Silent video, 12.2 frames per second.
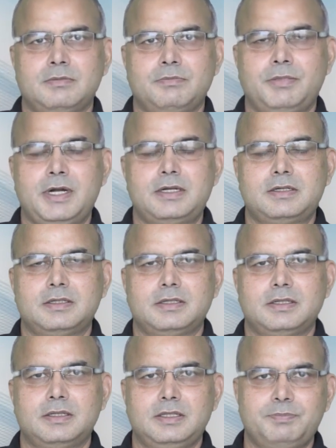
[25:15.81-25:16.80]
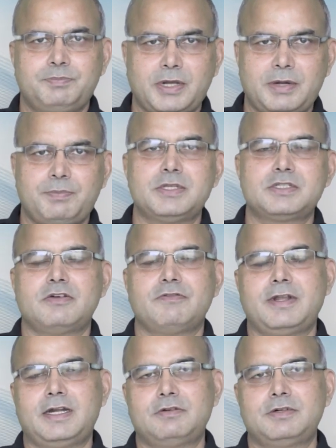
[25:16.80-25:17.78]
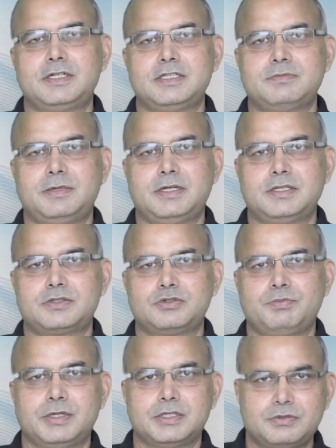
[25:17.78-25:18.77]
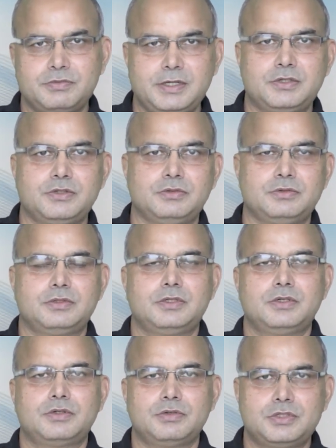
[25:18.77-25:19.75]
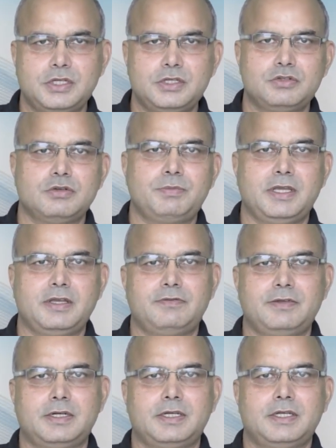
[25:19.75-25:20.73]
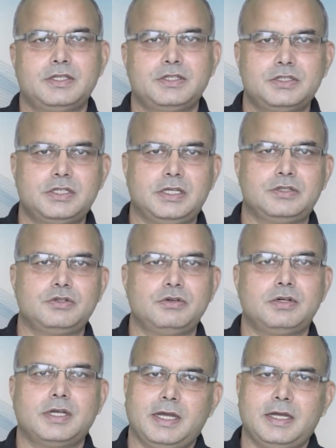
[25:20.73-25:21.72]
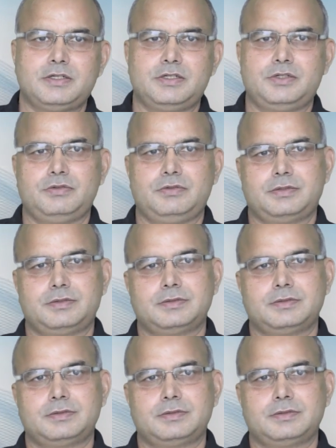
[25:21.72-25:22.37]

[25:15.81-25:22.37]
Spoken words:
but the purpose of an advertisement is to persuade you to change your behavior, change your attitude.